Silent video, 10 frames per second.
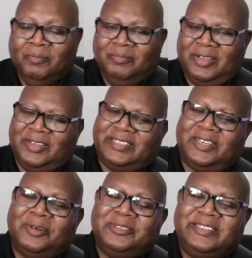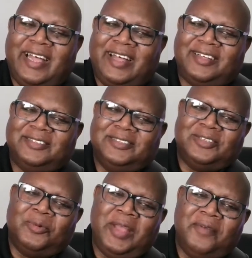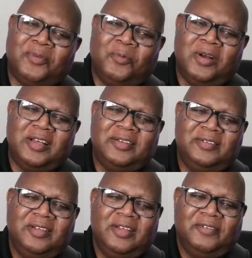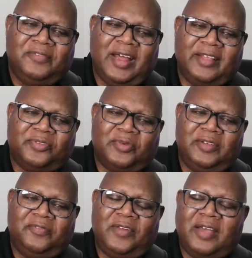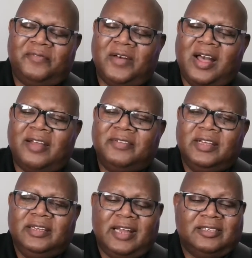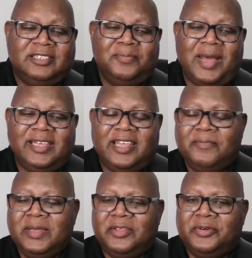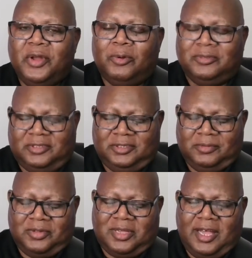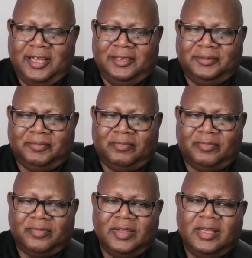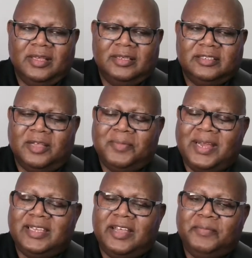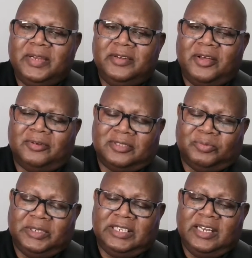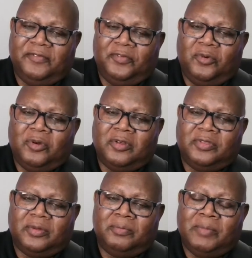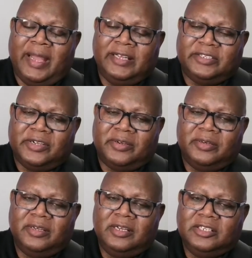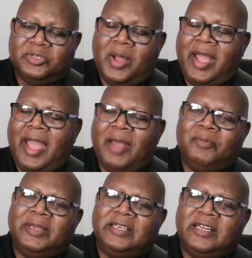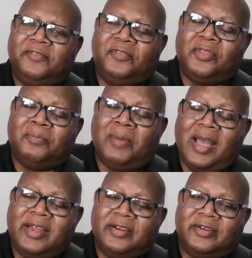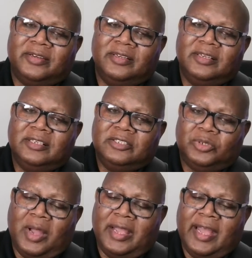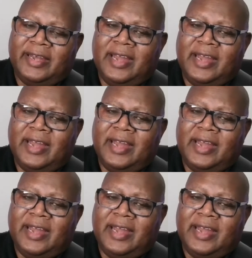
Because it goes down. So we have the 1, flat 3, flat 5. Now somebody give me the notes, okay? Somebody give me the notes. We did it for the major triad. We did it for the minor triad.